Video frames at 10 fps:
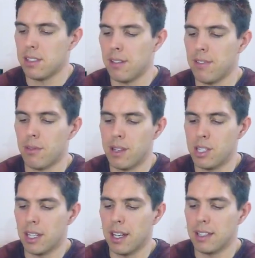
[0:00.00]
if you're
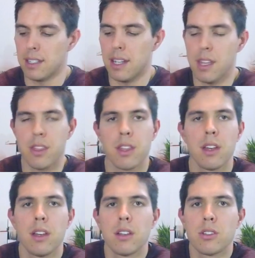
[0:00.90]
reaching underneath
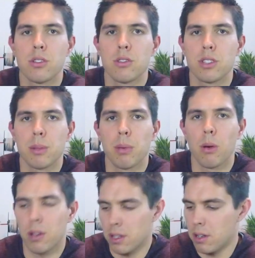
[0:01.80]
to
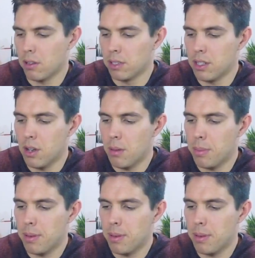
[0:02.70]
support and hold the knob,